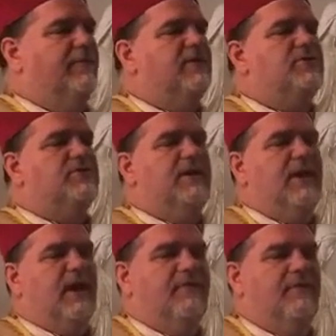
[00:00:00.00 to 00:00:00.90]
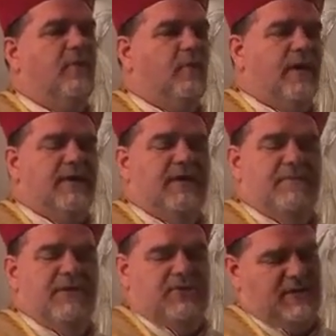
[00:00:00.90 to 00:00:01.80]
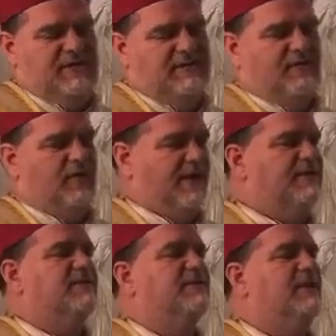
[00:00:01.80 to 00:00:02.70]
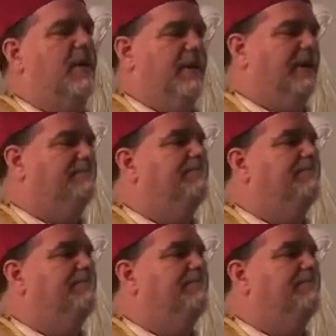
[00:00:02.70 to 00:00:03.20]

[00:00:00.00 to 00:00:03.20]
mystery of one of the mysteries of Christ's coming.